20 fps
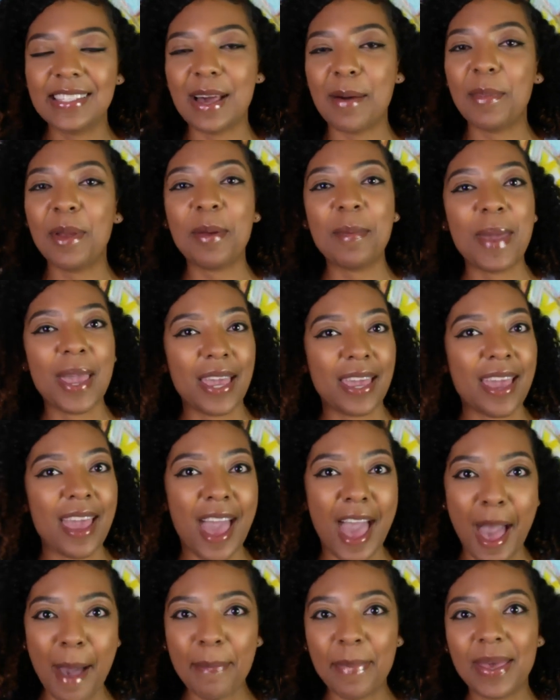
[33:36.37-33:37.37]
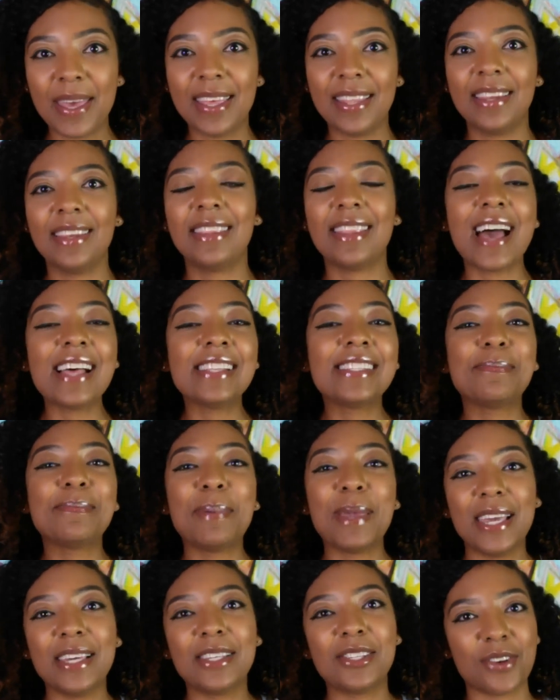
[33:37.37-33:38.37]
I'm going to make it happen. That's
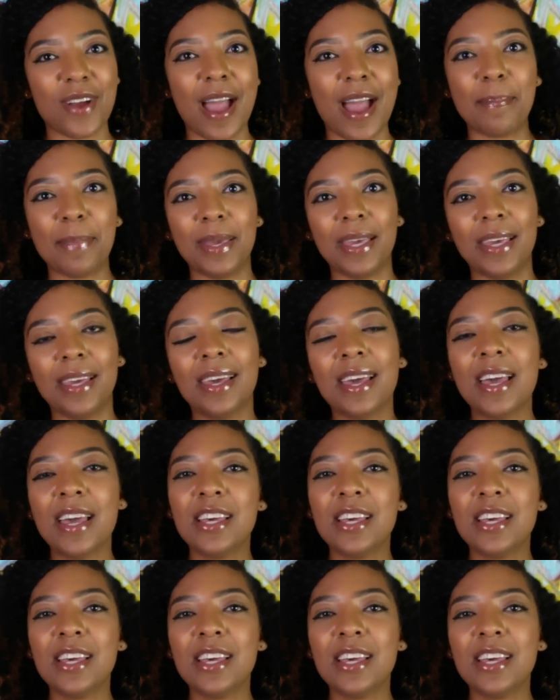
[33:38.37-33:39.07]
being scrappy.